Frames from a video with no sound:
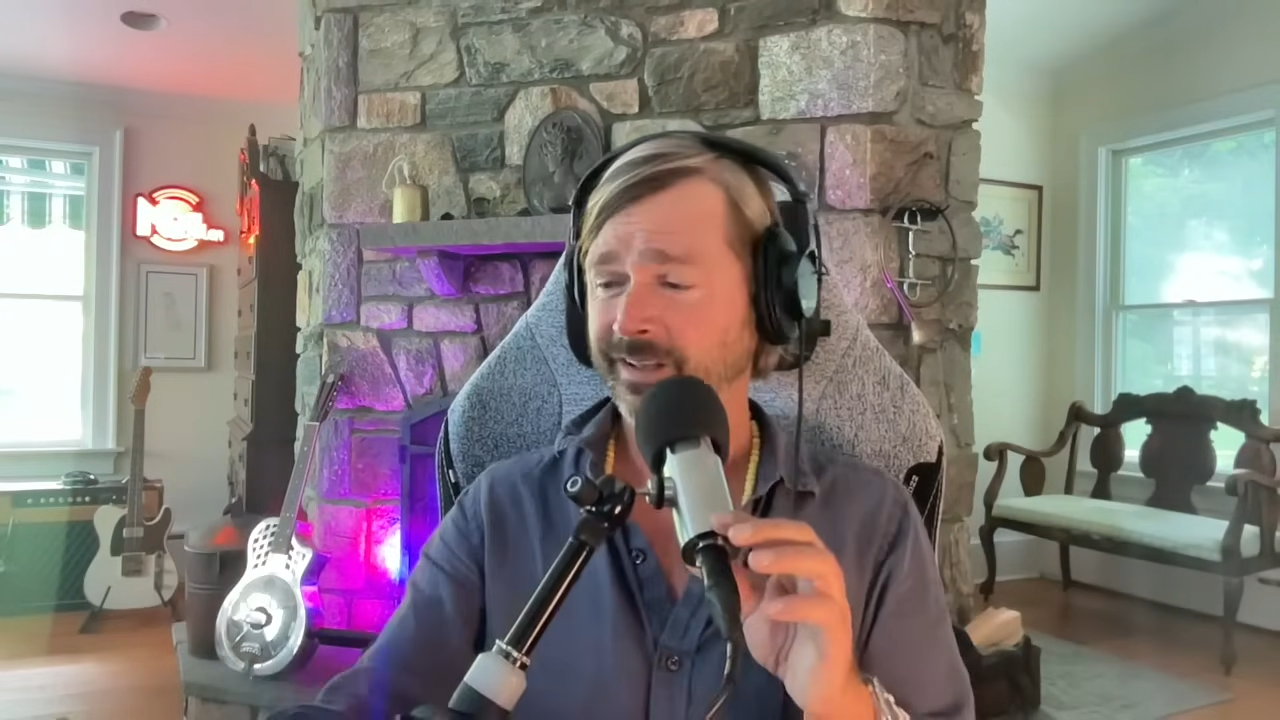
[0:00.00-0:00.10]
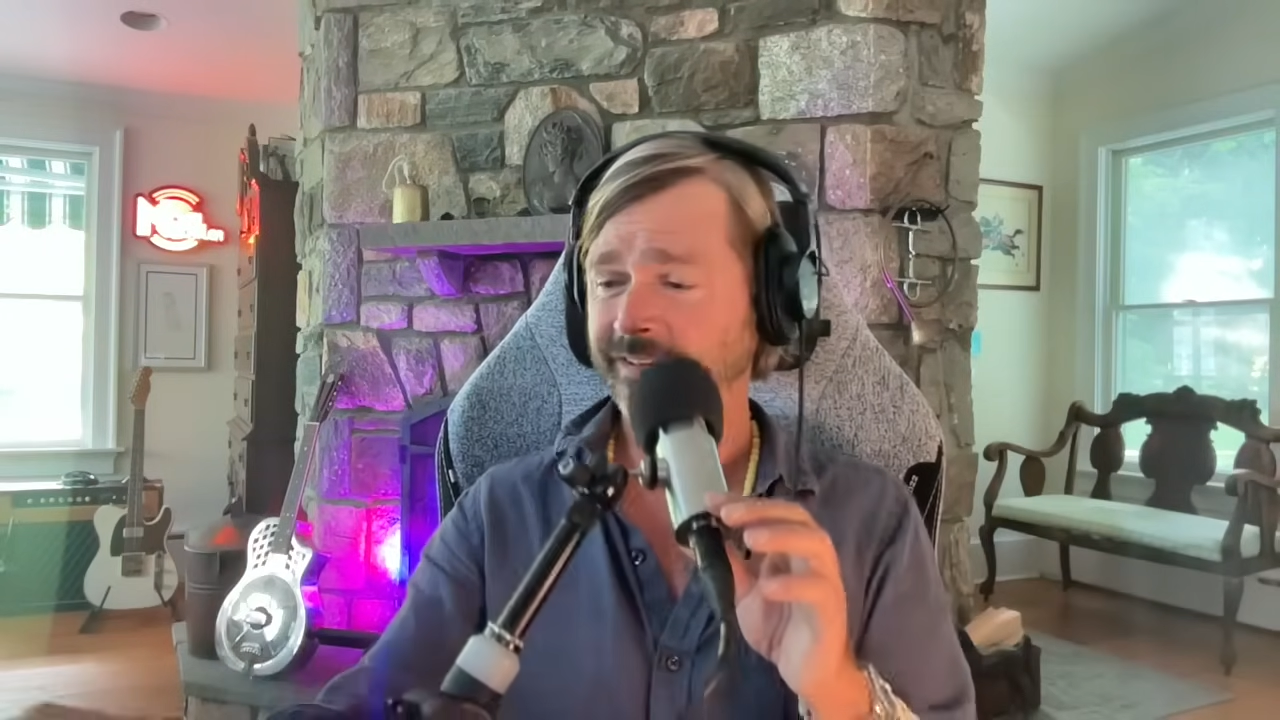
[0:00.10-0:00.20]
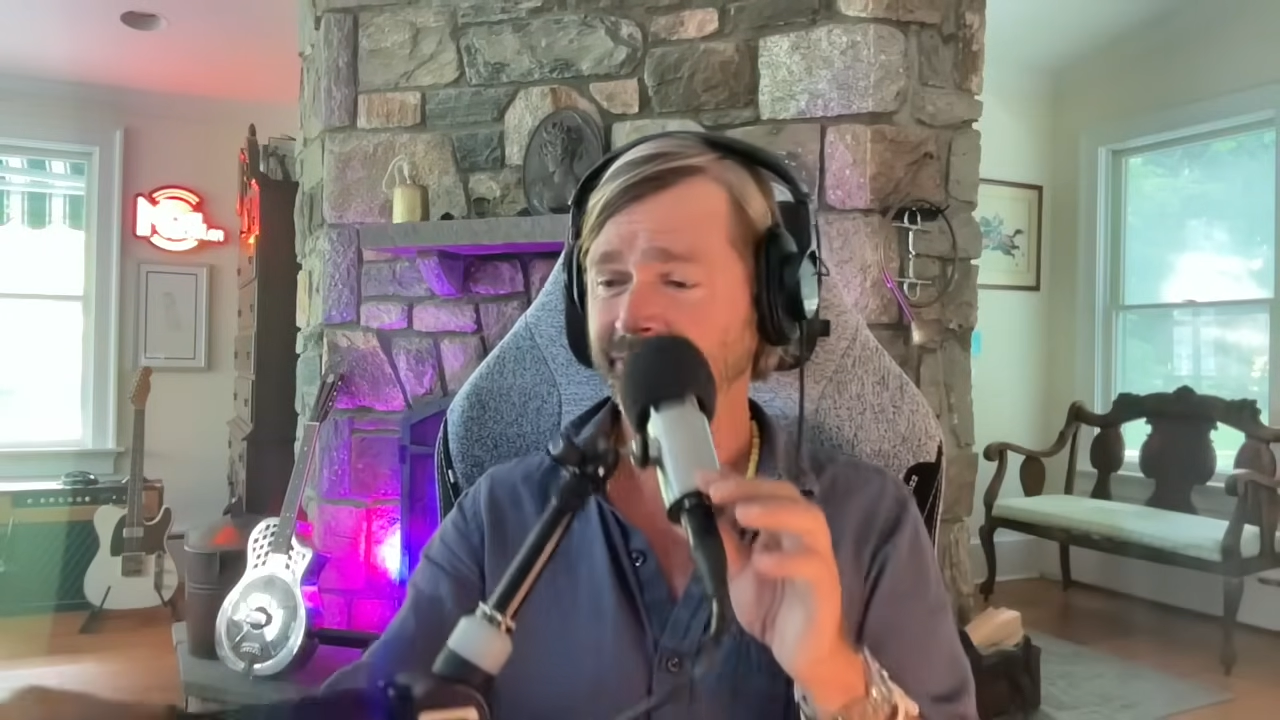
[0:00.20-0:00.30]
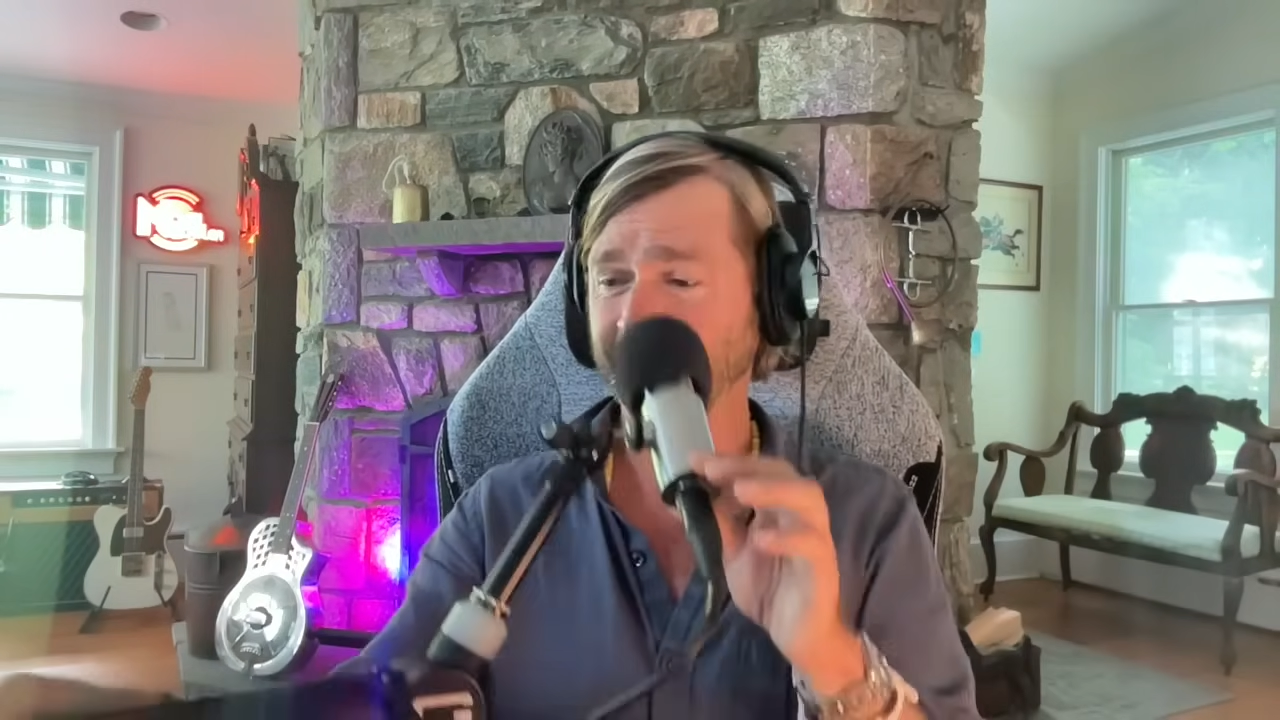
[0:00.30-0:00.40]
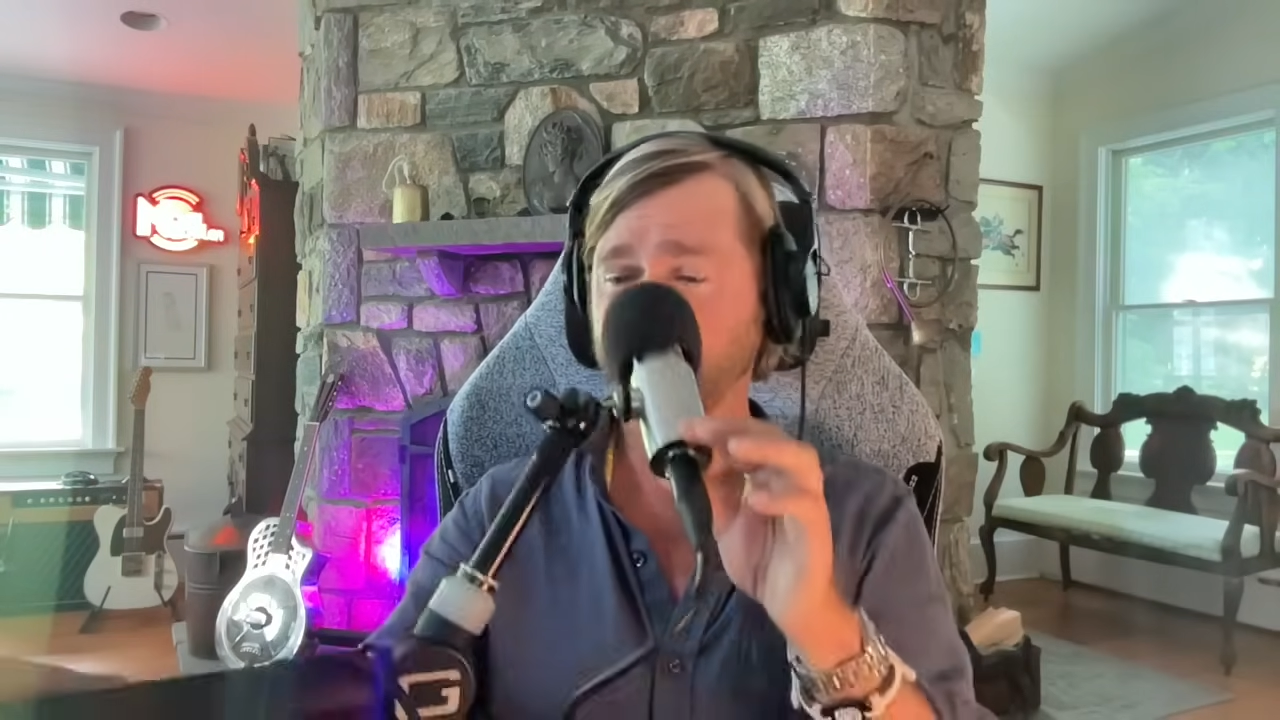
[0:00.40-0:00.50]

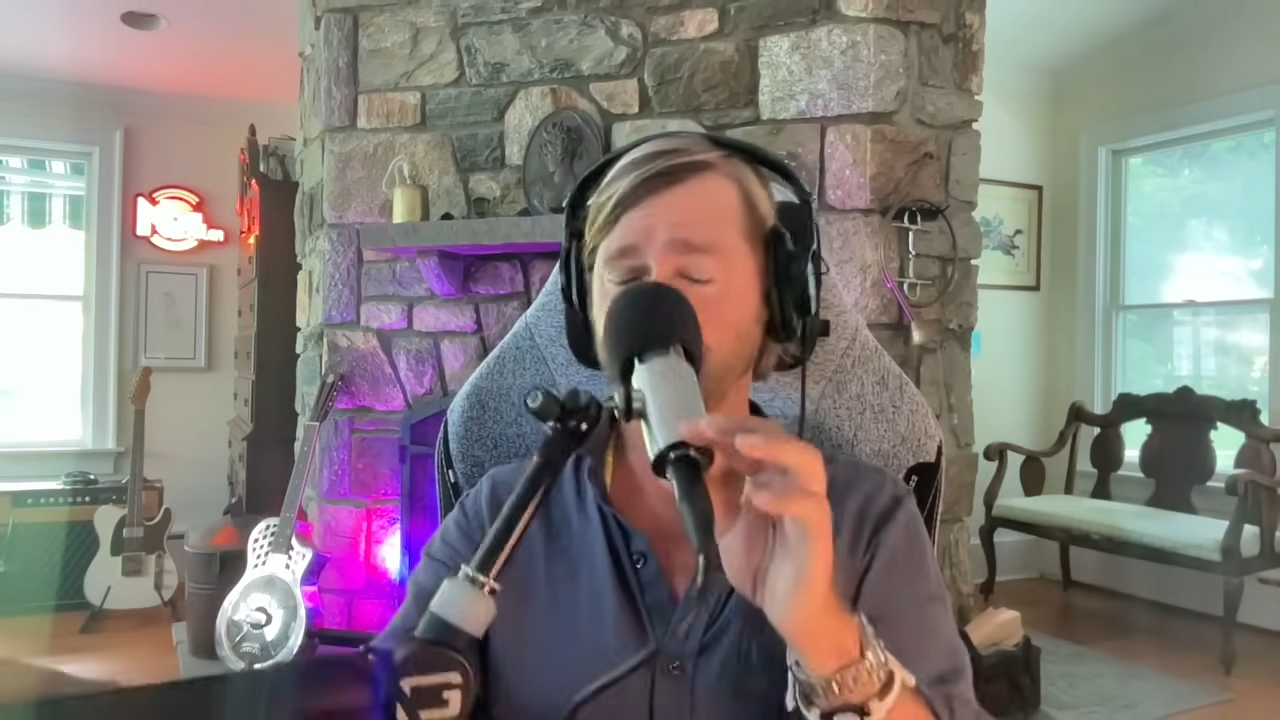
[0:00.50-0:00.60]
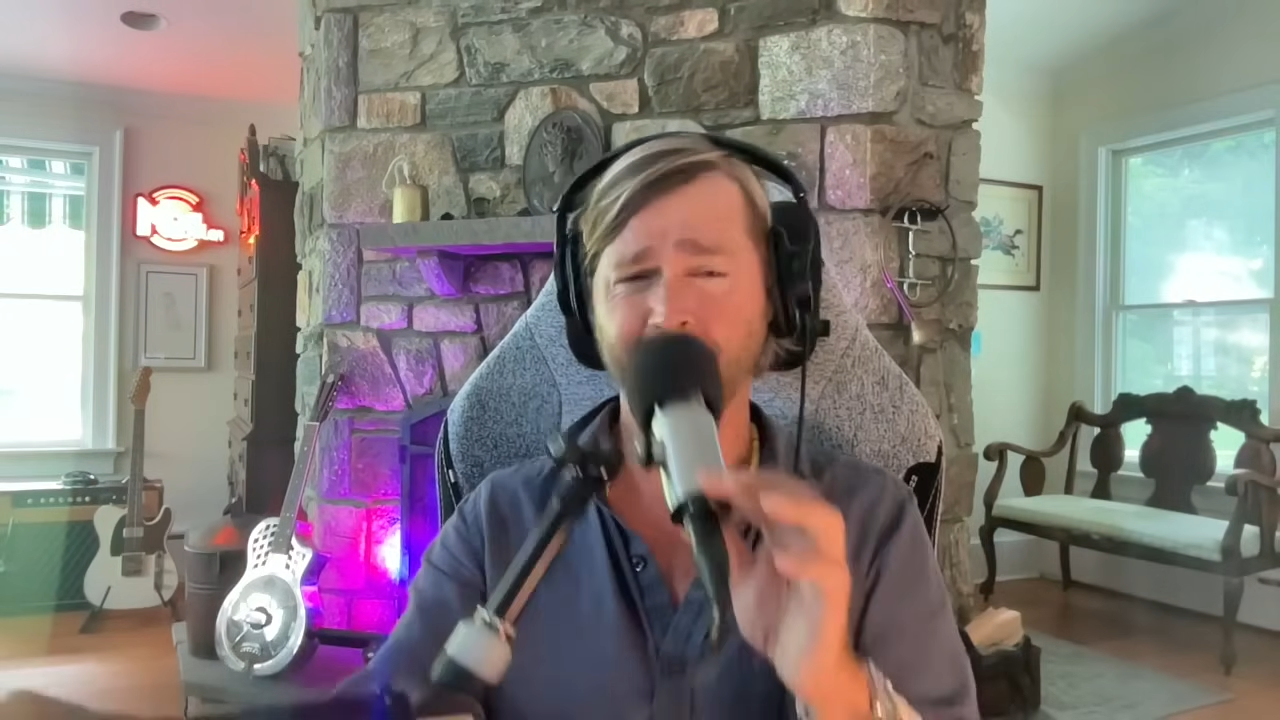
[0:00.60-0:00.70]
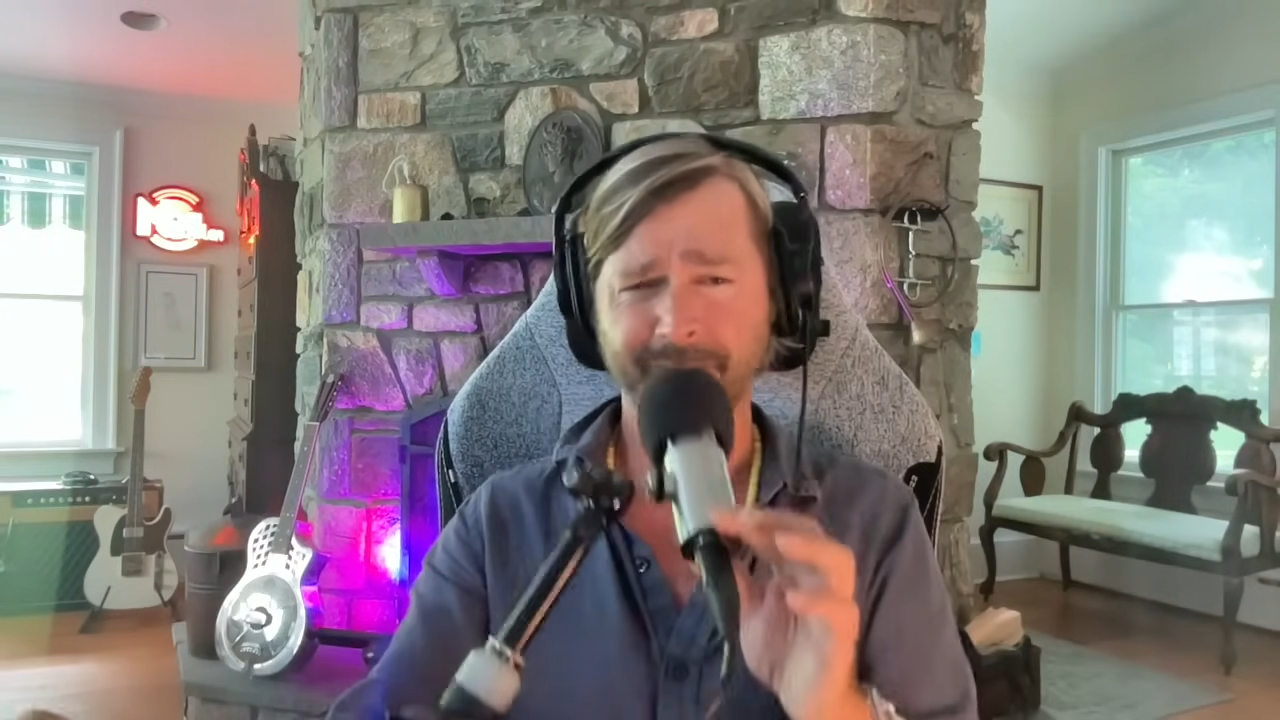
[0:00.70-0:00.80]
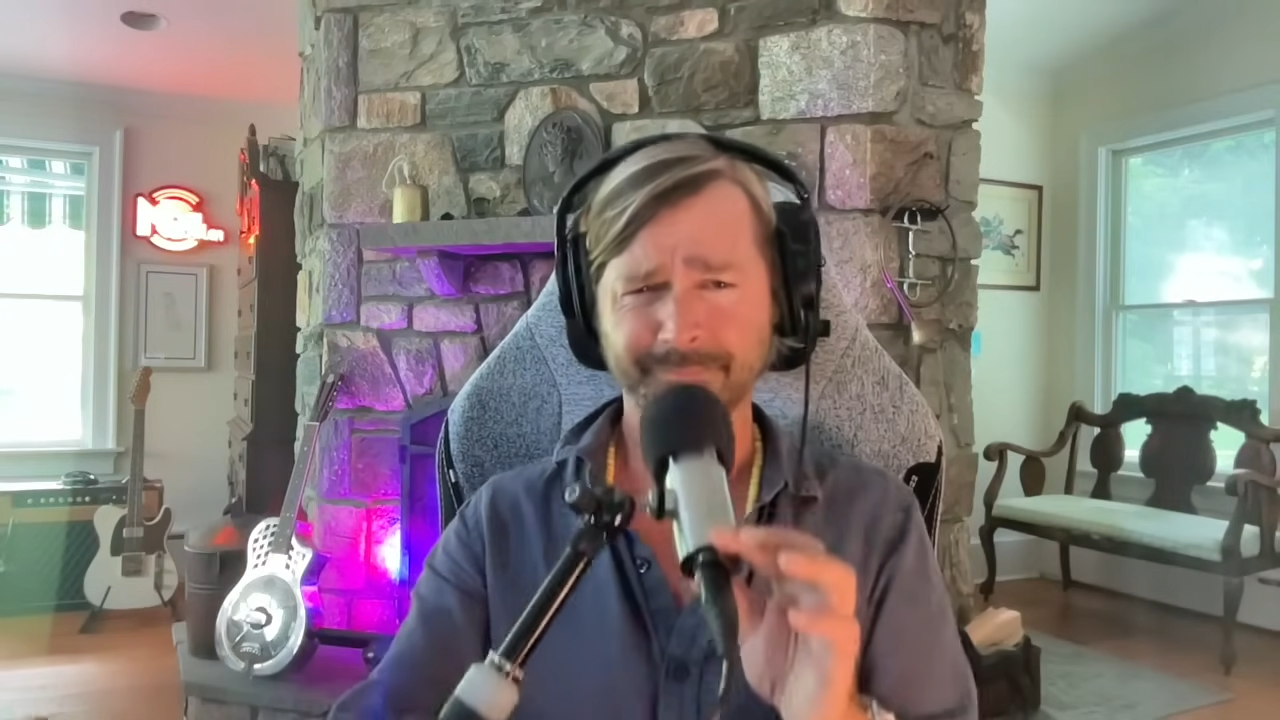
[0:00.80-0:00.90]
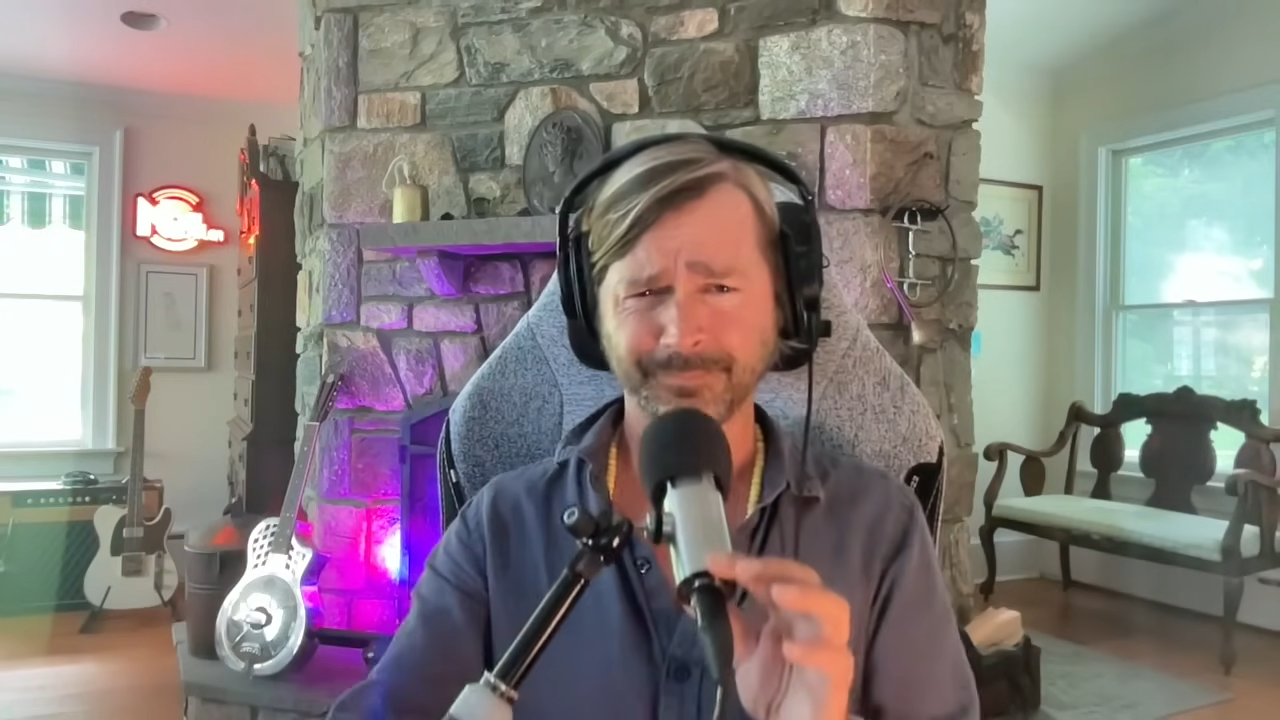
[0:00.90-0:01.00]
So anyway,